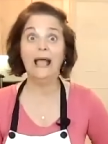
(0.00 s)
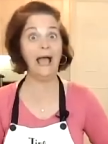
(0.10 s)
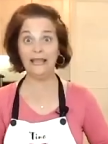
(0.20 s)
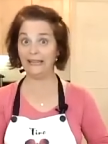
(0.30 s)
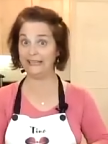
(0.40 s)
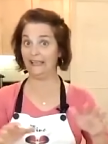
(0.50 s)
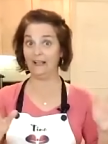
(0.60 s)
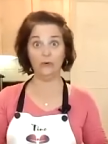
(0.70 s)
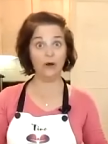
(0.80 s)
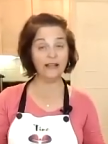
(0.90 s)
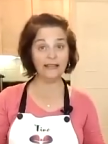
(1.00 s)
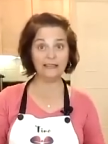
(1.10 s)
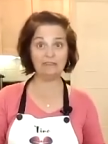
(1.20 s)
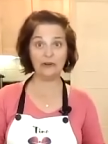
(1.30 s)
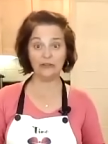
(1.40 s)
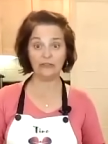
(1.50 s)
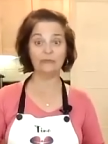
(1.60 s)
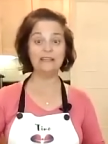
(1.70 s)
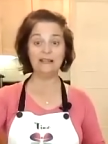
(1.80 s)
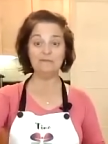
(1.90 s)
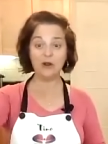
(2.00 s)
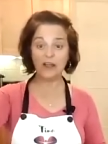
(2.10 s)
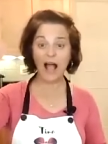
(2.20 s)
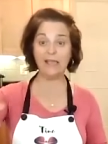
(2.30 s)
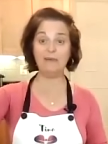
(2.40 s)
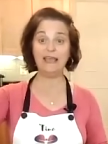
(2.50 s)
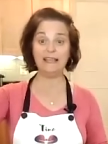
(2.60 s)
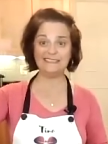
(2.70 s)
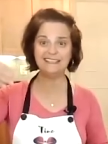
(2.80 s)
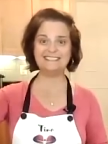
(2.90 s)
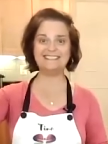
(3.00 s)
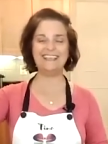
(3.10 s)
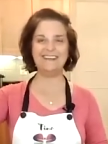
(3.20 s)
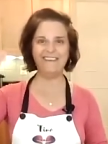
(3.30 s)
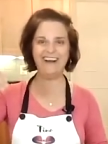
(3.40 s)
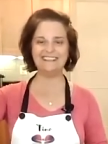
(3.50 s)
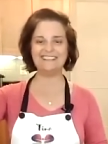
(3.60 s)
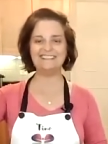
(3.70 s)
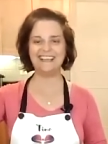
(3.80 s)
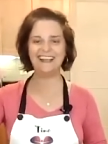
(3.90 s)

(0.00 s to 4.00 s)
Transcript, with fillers: And I can't go on any further. We need more I'm-ins. Let's see who else is in.